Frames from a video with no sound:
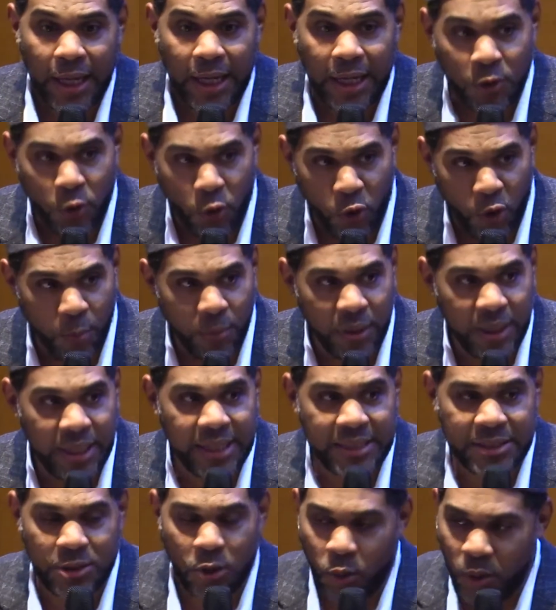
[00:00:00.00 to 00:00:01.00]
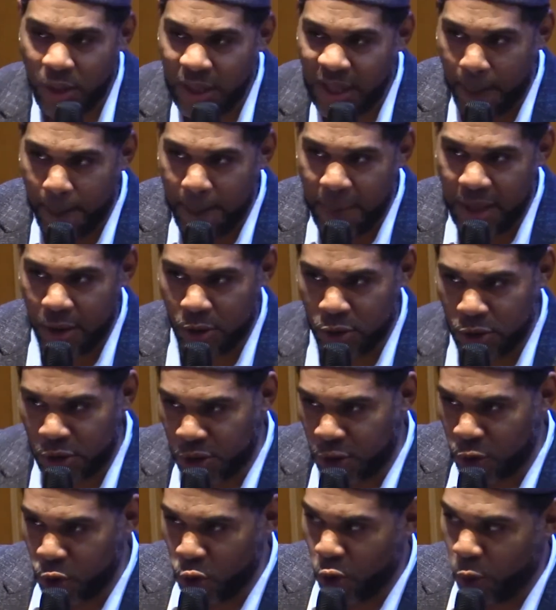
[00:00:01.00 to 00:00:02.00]
normally it's only a
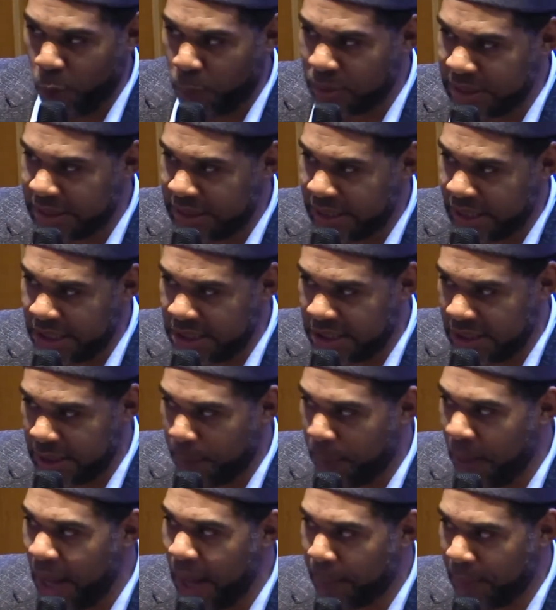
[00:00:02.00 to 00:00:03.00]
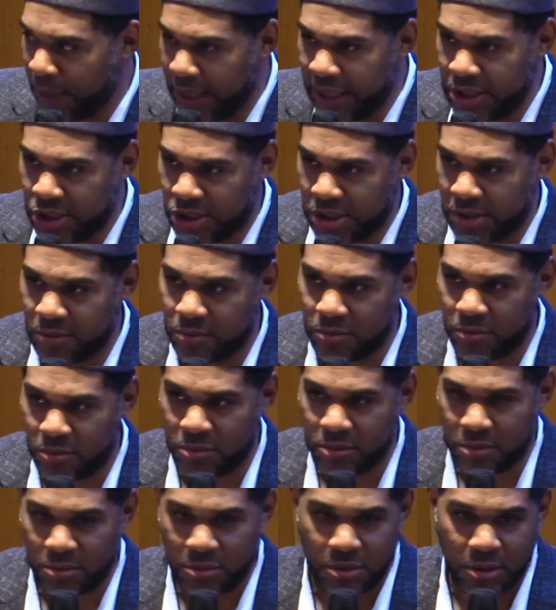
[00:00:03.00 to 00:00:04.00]
minuscule percentage of the population
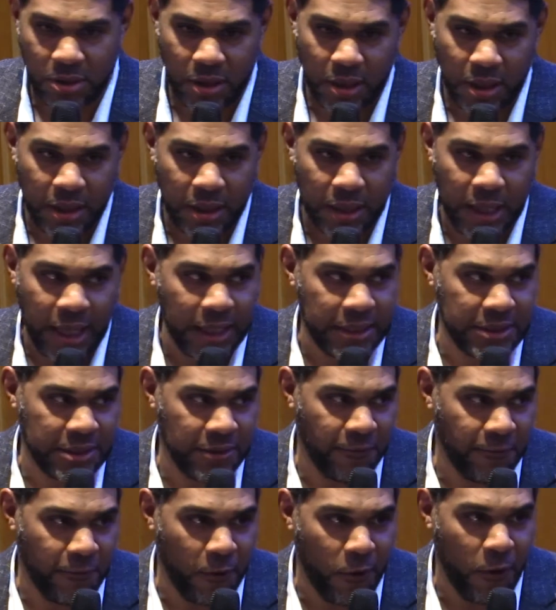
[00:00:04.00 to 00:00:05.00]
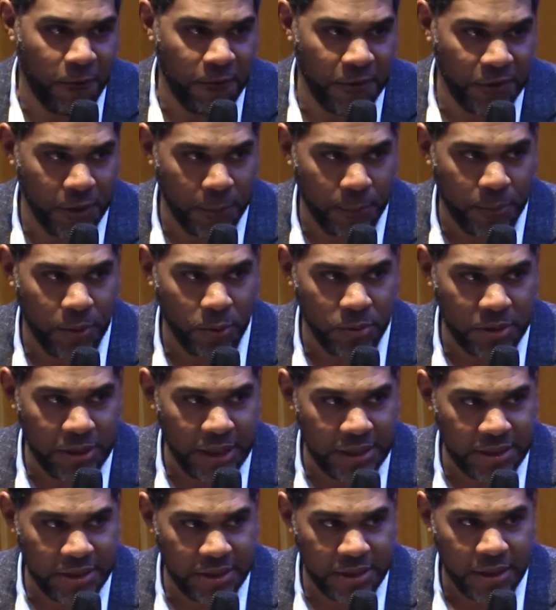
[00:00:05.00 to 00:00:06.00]
that is involved in the
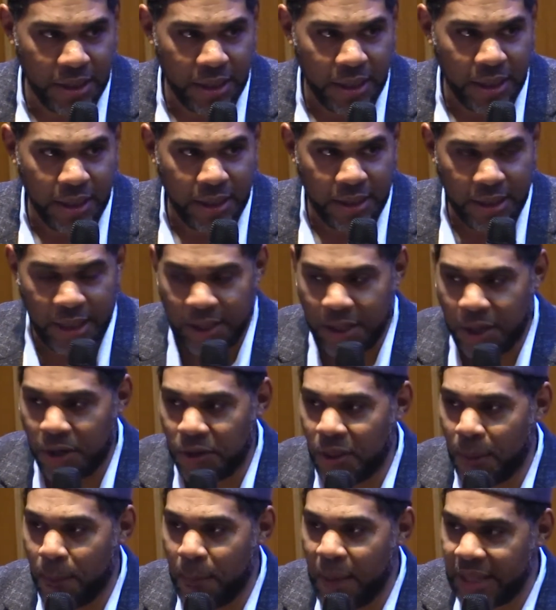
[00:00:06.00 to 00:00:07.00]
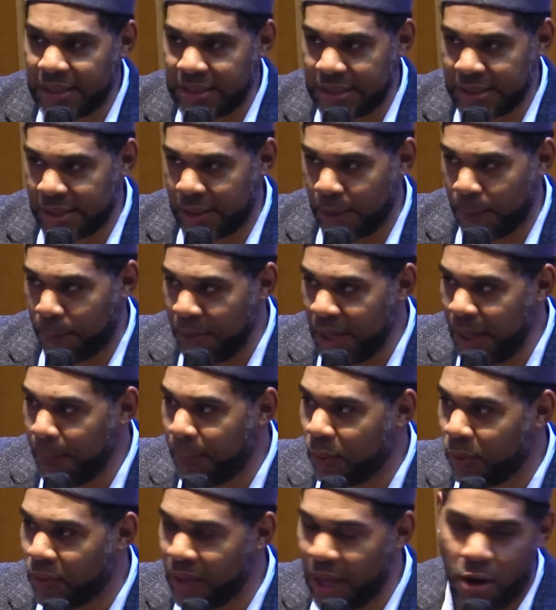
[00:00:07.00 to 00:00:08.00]
protest. Then there are the masses of the
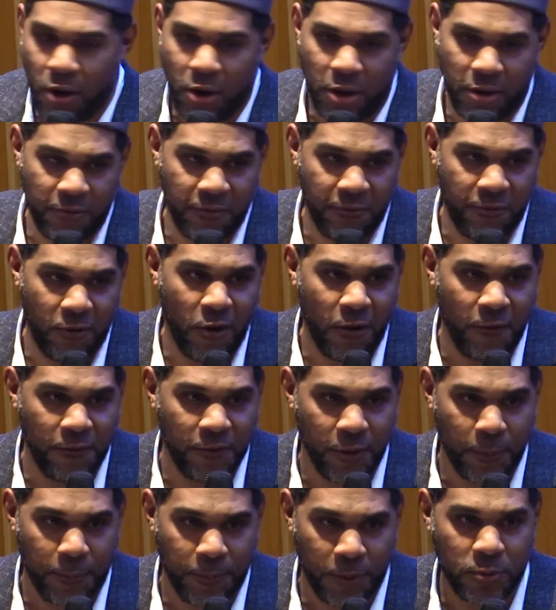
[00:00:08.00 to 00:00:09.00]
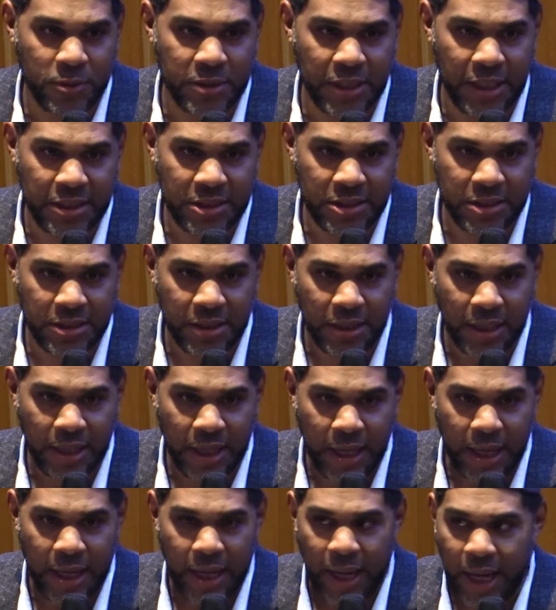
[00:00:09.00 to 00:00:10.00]
people that aren't involved in the protest.
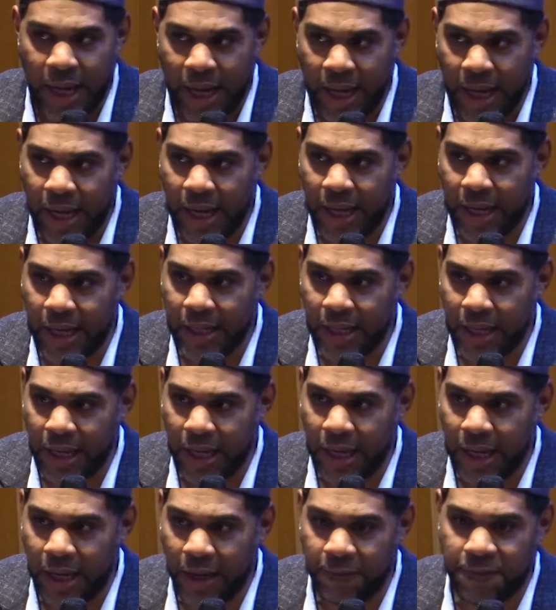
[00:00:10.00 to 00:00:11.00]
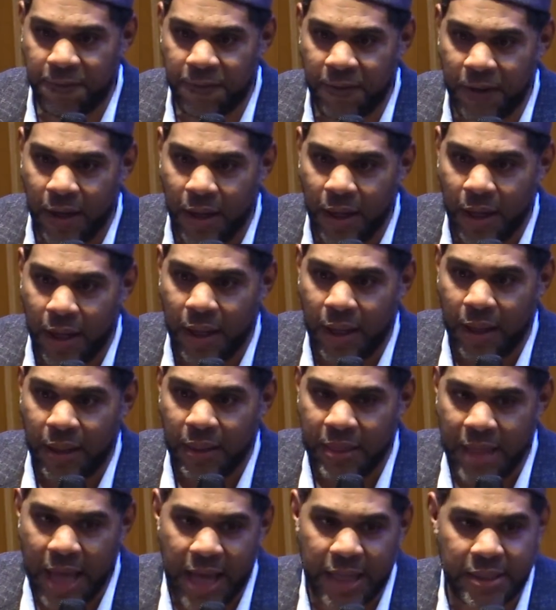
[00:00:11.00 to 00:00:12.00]
And if
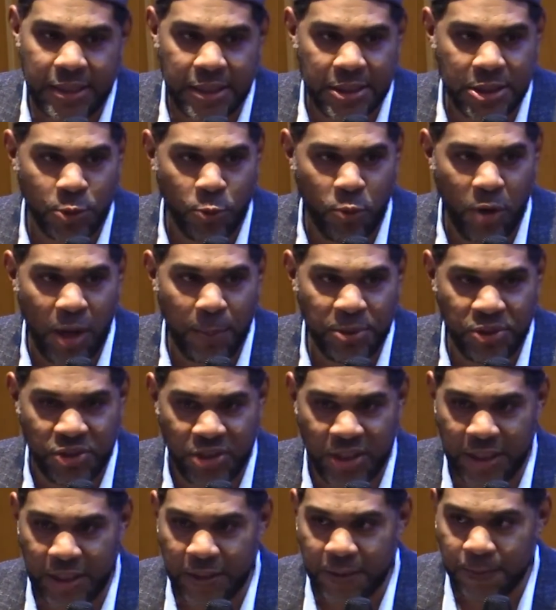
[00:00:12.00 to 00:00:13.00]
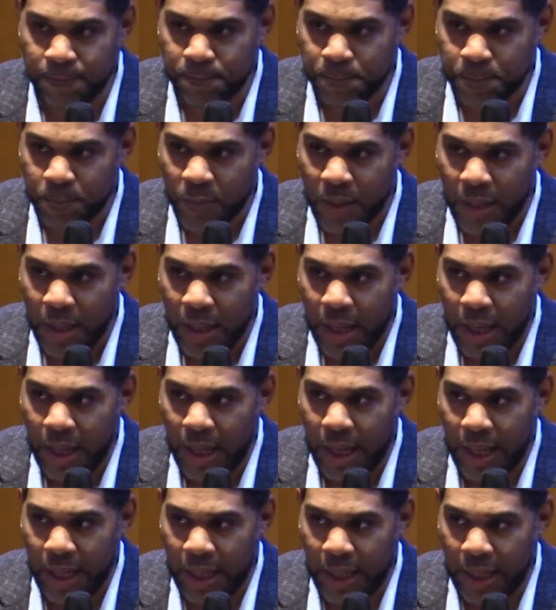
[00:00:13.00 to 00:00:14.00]
that disruption
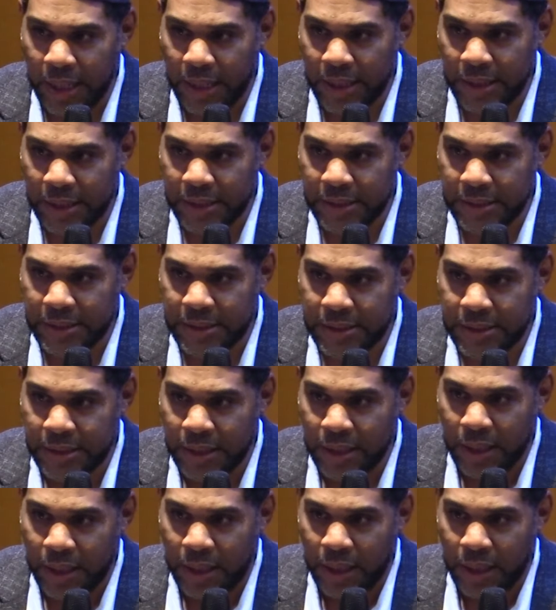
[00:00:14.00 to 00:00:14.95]
is